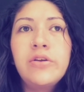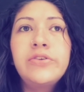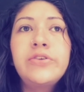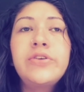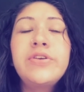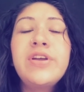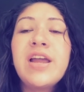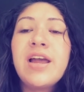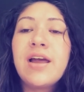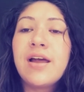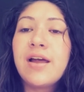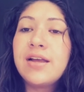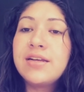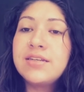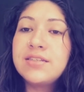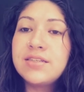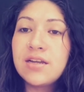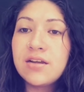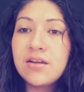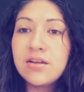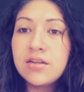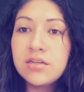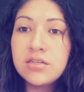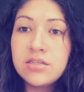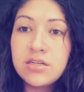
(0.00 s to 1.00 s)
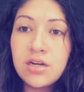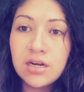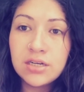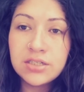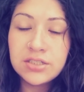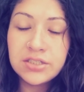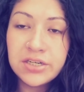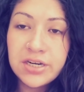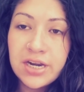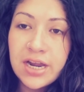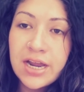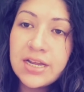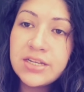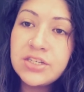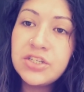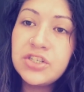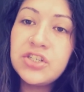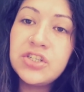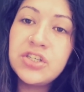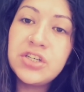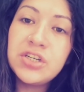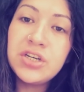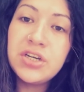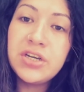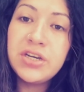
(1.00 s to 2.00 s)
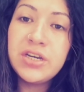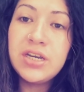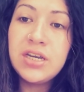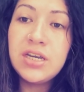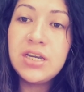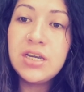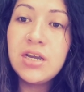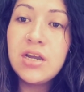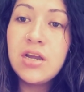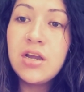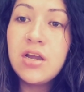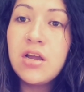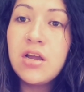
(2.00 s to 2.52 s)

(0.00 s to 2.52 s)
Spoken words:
yeah, I saw the doctor and she's